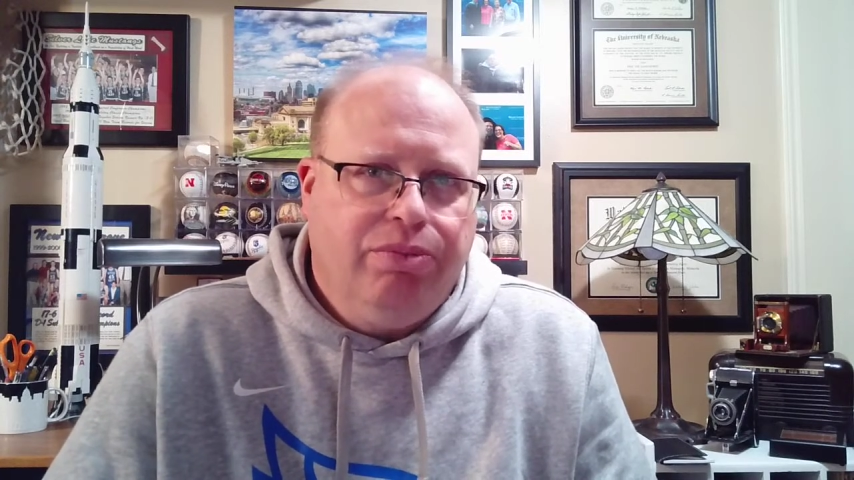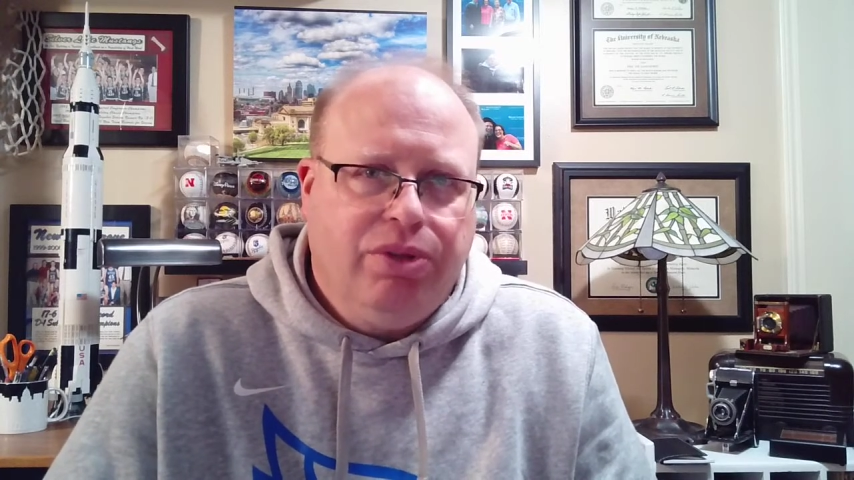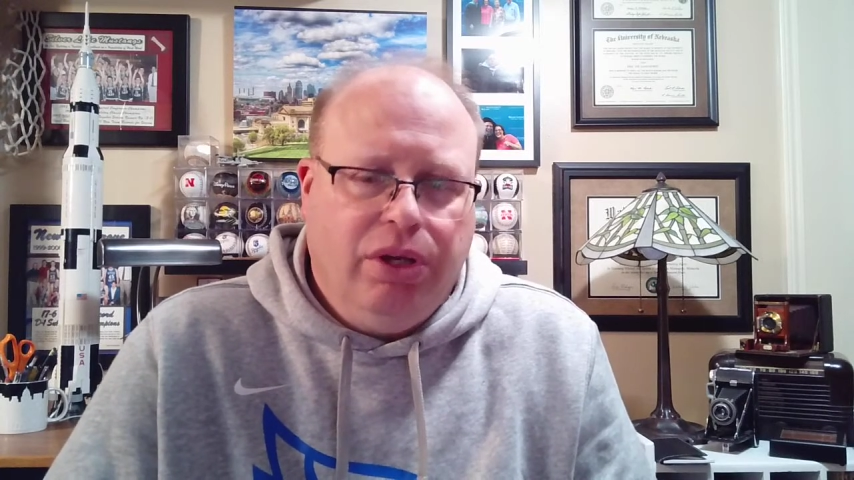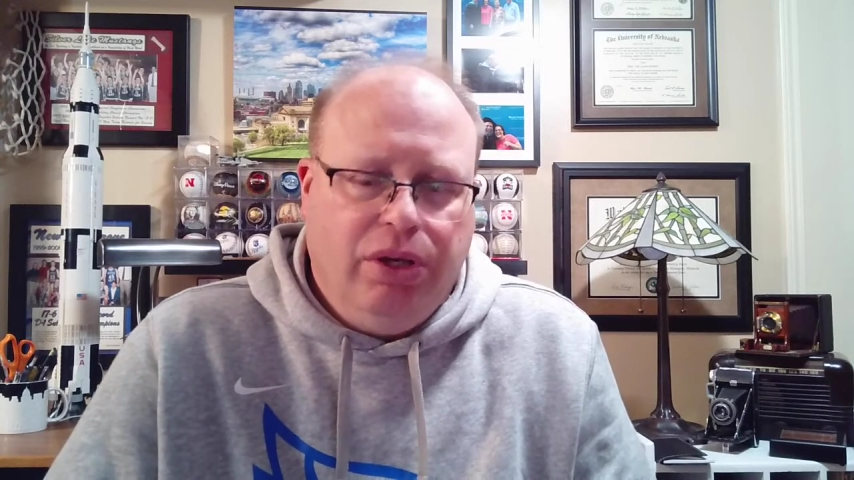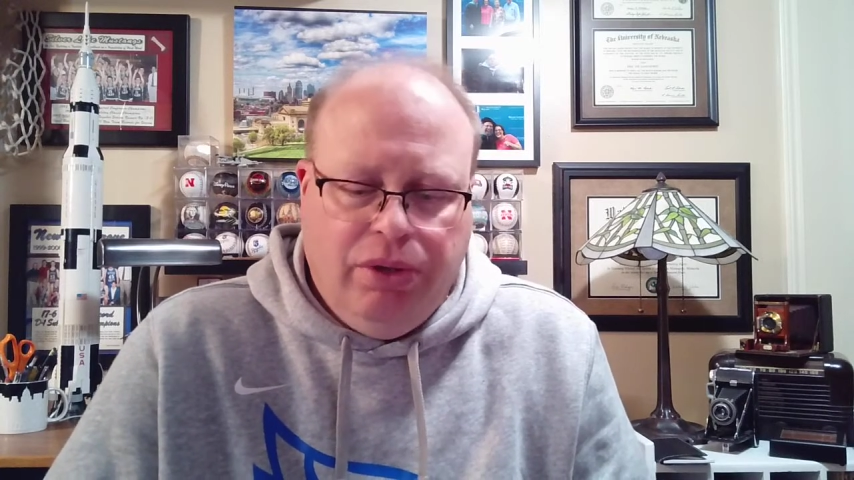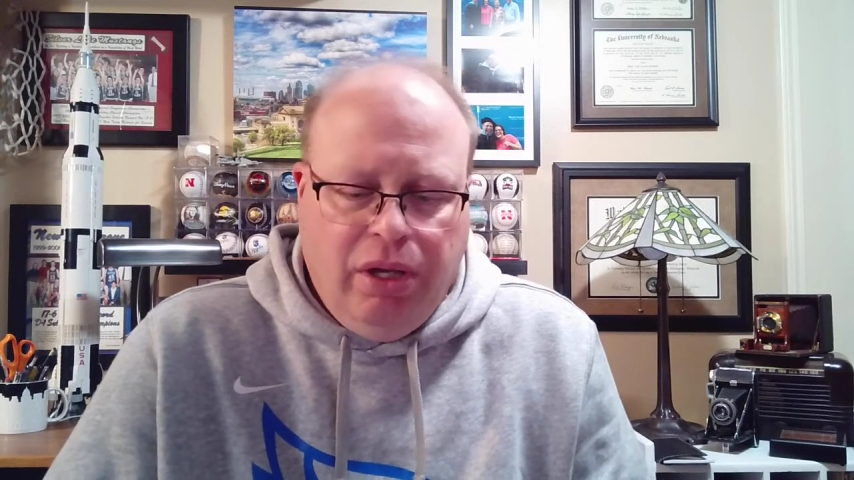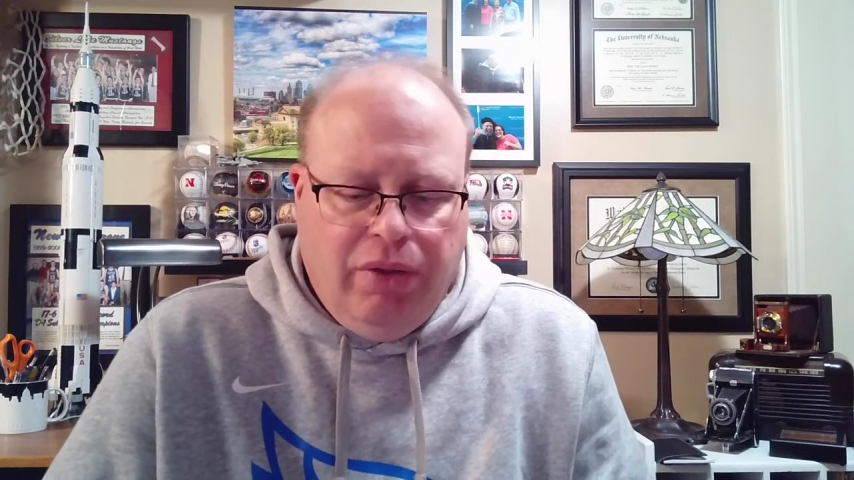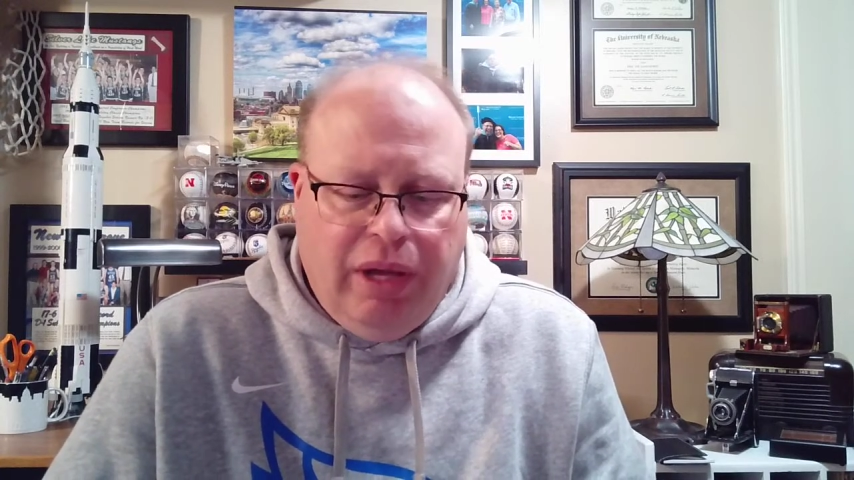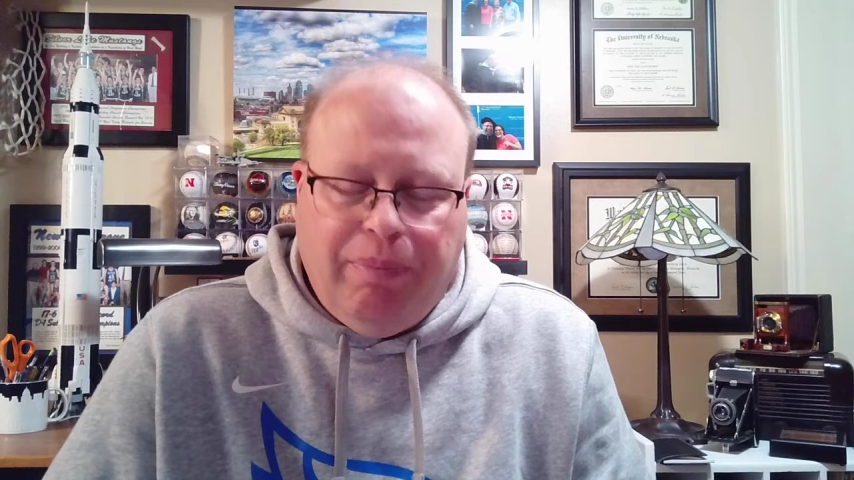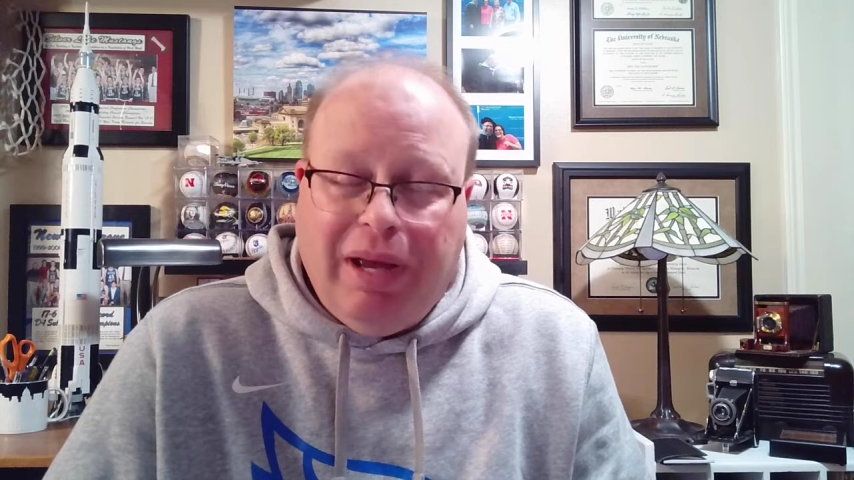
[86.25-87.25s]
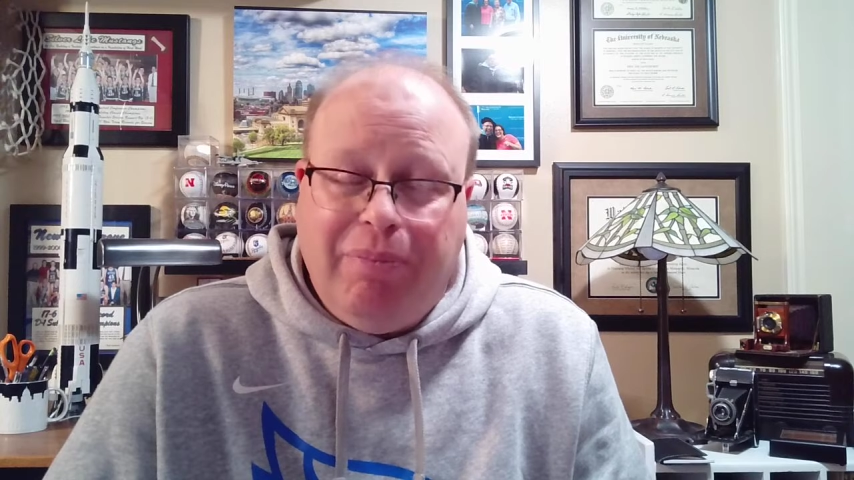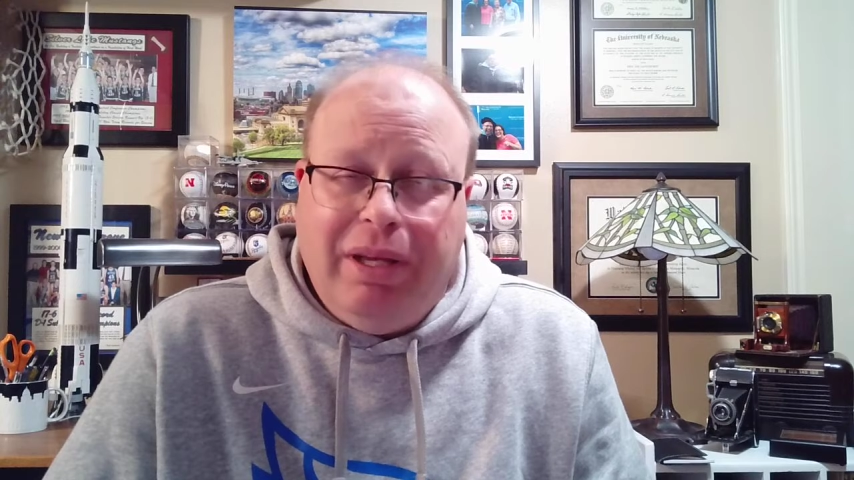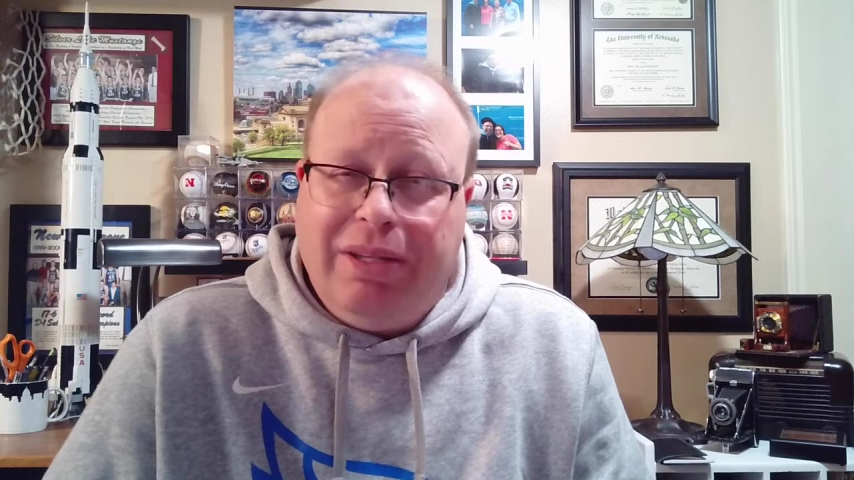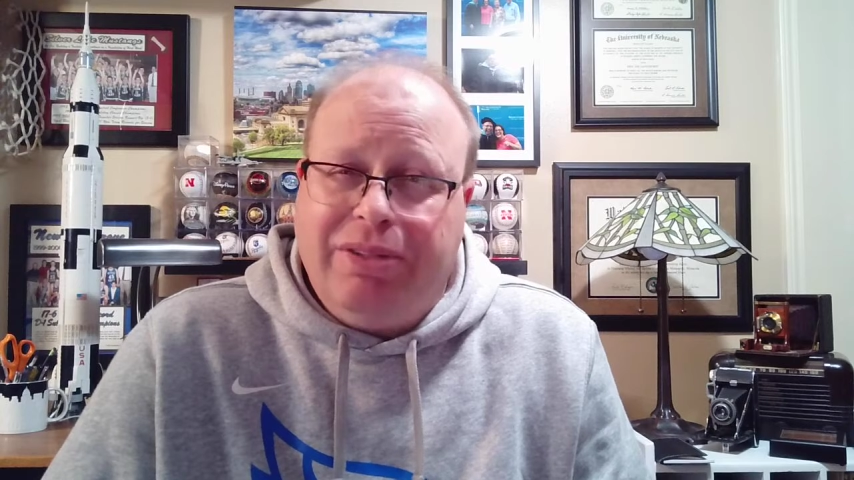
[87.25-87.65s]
So that might be a